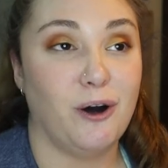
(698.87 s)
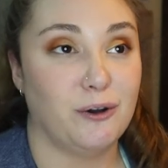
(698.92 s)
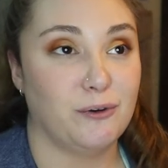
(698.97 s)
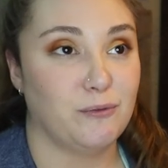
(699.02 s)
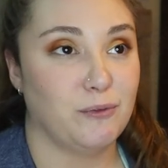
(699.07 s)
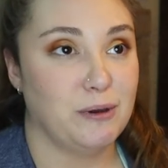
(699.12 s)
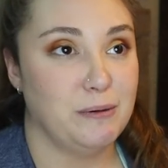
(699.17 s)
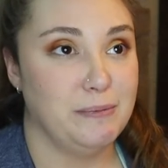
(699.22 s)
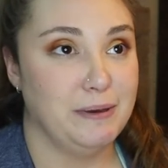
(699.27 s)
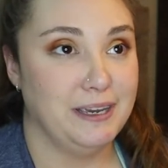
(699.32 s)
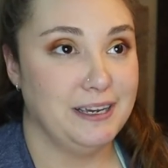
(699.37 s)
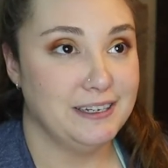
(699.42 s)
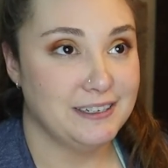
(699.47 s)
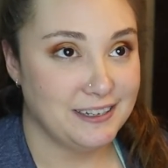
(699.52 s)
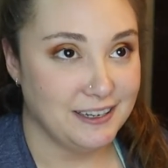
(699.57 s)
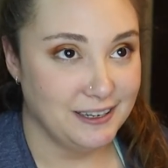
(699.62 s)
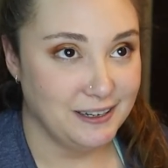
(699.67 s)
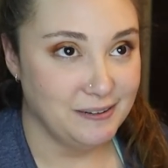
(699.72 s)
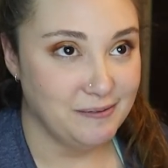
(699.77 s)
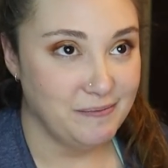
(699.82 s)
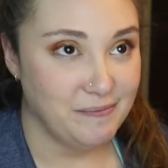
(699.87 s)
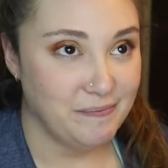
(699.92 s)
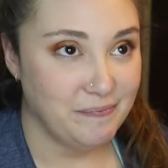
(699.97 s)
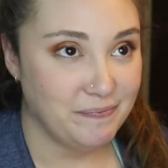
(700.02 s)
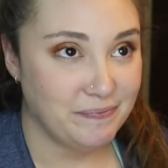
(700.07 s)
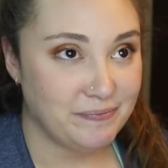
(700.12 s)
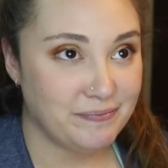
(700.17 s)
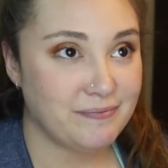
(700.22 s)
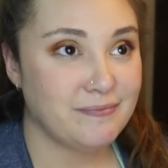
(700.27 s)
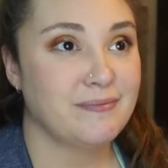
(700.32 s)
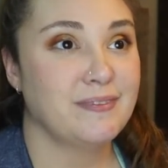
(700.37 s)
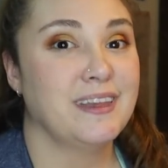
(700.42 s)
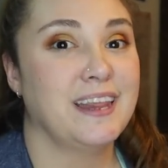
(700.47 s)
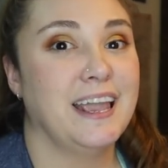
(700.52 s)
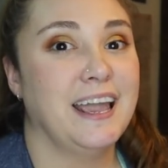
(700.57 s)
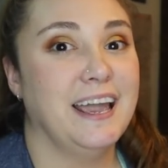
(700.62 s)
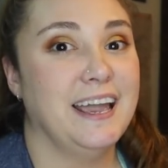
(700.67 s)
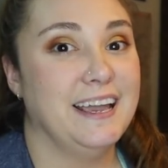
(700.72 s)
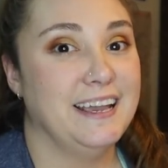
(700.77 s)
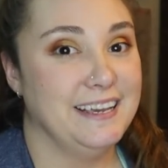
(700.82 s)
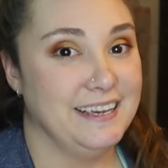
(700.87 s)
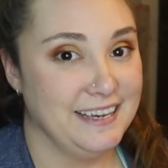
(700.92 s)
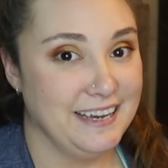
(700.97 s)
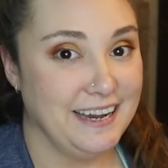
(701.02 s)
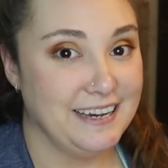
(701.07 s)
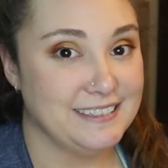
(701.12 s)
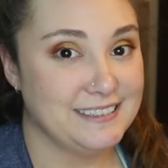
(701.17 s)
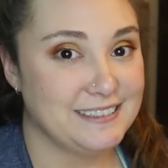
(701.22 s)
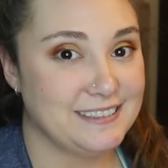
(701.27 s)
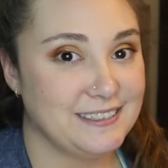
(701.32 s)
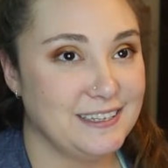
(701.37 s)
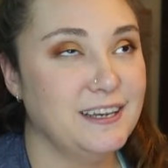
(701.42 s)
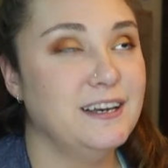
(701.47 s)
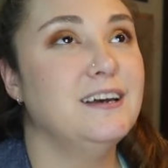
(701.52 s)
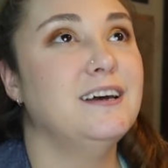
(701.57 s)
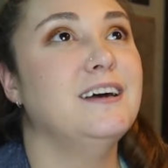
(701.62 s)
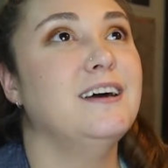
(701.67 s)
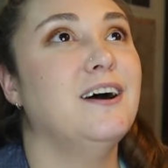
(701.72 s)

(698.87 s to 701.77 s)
on repeat. Yes.